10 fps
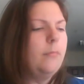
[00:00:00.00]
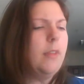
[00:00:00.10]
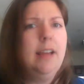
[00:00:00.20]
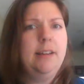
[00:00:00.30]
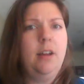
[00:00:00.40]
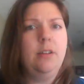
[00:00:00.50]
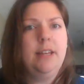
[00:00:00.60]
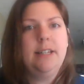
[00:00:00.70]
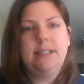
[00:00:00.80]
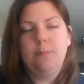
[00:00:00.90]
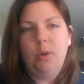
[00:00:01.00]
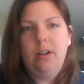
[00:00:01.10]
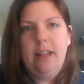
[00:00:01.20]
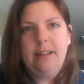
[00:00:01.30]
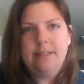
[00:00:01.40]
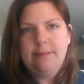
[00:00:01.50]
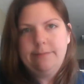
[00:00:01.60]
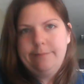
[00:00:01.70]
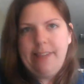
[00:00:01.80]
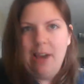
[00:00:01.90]
I know that it's more like a
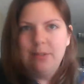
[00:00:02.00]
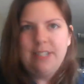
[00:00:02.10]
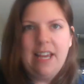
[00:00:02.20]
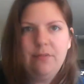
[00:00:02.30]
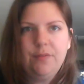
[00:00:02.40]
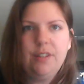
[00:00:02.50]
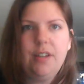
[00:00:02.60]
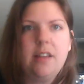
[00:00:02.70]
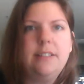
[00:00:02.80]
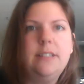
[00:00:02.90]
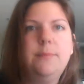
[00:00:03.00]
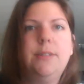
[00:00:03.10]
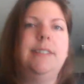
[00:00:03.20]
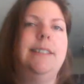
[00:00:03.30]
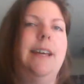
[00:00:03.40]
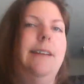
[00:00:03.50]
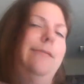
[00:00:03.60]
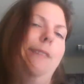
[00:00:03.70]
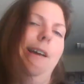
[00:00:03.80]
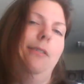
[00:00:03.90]
countdown for the customer instead of
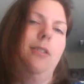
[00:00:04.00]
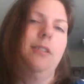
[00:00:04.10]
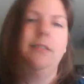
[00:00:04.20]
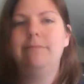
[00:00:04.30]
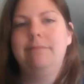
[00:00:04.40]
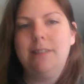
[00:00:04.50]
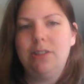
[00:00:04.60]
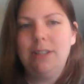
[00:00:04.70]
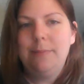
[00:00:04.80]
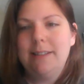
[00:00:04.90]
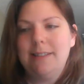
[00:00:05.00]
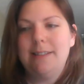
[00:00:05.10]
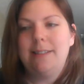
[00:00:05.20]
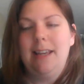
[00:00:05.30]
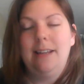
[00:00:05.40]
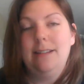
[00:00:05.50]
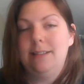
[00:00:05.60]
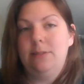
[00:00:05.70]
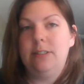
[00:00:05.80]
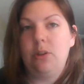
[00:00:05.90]
how long the GPS is saying
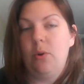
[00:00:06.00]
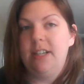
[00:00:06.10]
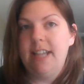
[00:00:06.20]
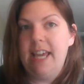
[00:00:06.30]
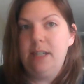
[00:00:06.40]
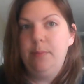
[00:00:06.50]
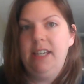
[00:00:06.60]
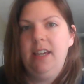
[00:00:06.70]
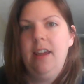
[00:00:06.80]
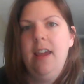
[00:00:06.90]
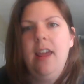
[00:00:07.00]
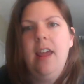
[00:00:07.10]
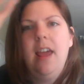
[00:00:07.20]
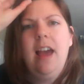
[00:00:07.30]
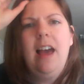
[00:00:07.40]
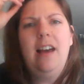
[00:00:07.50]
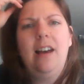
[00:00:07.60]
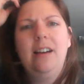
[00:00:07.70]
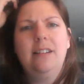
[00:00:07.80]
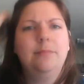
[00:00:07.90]
it's going to take me.
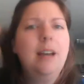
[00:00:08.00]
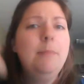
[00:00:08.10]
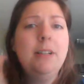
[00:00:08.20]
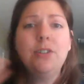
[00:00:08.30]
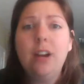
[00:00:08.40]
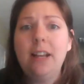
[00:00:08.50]
I'm not sure.